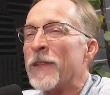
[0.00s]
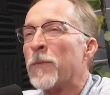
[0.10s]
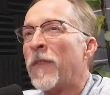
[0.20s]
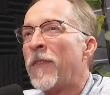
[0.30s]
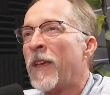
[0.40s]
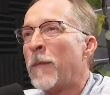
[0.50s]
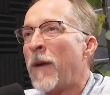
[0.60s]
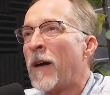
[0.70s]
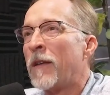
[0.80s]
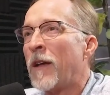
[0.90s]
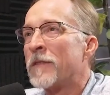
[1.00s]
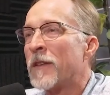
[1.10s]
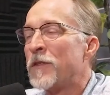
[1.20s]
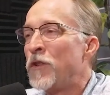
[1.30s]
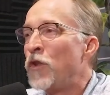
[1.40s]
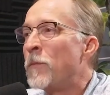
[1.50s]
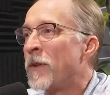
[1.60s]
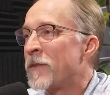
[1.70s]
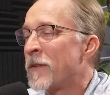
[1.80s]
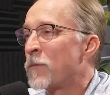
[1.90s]
that's one thing about us as
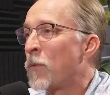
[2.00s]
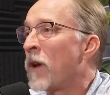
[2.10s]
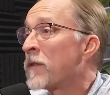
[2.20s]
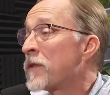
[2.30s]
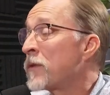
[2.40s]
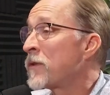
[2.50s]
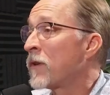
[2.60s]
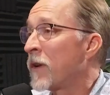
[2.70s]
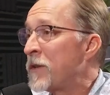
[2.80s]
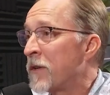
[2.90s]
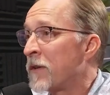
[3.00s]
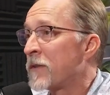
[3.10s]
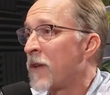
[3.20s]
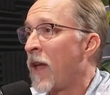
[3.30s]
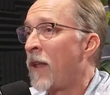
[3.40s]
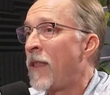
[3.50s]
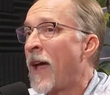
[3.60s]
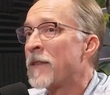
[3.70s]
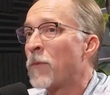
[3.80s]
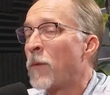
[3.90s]
humans is we are social creatures, and
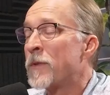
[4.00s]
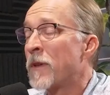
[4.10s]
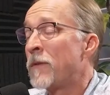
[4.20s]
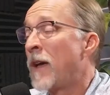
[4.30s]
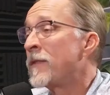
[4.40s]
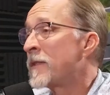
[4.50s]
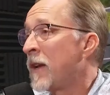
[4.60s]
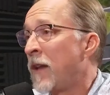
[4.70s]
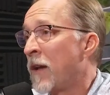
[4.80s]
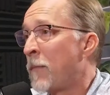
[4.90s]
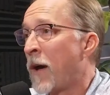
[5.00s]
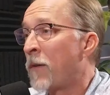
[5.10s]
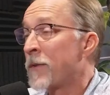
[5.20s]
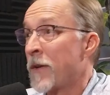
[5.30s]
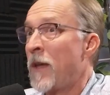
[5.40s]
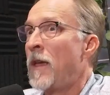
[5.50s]
that's what was so devastating about